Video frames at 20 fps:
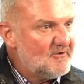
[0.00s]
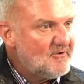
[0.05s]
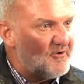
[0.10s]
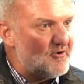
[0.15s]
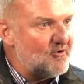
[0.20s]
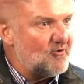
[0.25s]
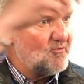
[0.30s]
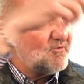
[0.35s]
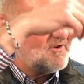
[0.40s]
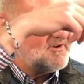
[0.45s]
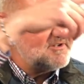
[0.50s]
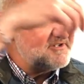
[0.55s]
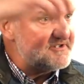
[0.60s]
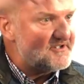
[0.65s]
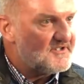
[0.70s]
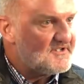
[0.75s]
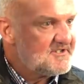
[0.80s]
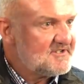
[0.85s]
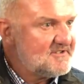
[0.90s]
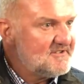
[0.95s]
who
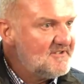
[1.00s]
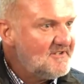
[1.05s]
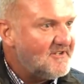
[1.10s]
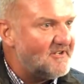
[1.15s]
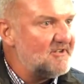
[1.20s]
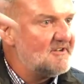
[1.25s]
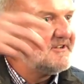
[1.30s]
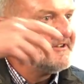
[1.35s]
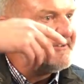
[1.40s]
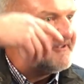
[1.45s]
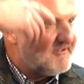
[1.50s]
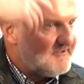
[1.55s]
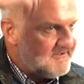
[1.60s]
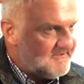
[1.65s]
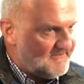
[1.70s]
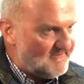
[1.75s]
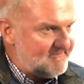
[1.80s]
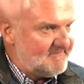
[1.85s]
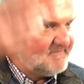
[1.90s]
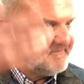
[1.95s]
was
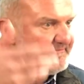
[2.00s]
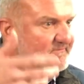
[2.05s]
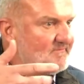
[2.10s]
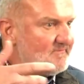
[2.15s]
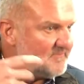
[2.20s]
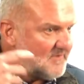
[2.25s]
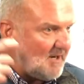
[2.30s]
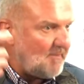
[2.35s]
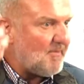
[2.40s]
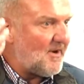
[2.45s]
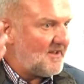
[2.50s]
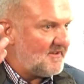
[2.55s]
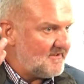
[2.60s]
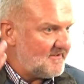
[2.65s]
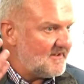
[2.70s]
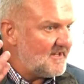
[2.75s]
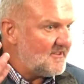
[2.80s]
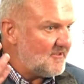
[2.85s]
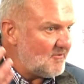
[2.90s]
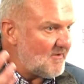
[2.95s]
up
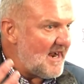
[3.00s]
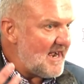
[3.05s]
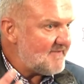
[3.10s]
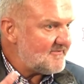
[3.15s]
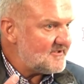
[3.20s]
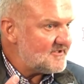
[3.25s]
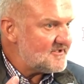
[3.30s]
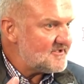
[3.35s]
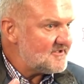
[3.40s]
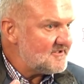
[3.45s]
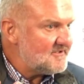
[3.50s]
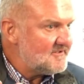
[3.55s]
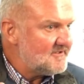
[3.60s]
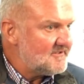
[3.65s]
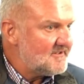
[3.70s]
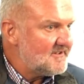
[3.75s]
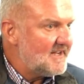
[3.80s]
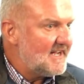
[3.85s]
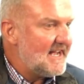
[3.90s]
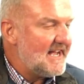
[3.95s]
in the rafters.
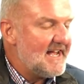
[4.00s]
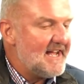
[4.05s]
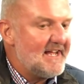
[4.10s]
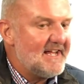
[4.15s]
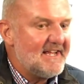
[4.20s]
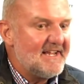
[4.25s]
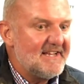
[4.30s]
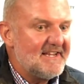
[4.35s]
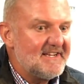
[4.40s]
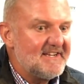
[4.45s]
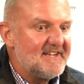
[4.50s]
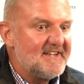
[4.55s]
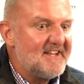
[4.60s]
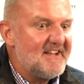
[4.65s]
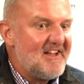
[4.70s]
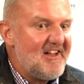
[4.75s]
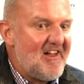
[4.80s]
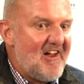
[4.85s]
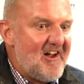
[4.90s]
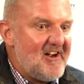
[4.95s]
And,
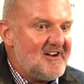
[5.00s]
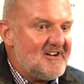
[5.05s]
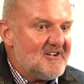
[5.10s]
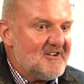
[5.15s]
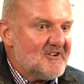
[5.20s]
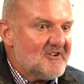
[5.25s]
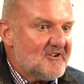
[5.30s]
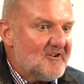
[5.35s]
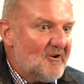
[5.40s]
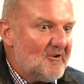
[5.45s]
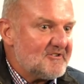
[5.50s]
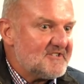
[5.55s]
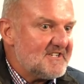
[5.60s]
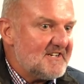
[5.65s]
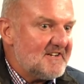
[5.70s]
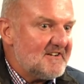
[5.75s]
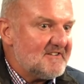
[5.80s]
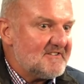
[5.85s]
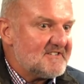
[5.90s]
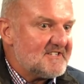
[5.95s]
you know,
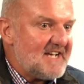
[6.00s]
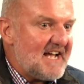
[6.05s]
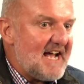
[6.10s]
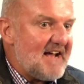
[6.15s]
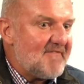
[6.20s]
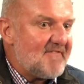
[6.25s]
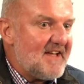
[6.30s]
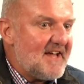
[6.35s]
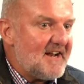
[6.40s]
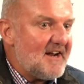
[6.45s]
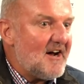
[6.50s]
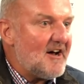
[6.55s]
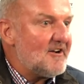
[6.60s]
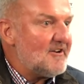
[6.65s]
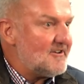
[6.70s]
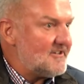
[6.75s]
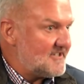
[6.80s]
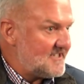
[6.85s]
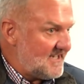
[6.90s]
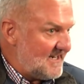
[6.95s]
to have that
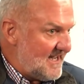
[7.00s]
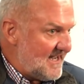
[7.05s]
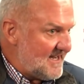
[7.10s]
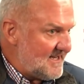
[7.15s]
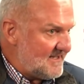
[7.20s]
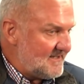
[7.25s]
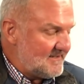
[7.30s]
honor tonight,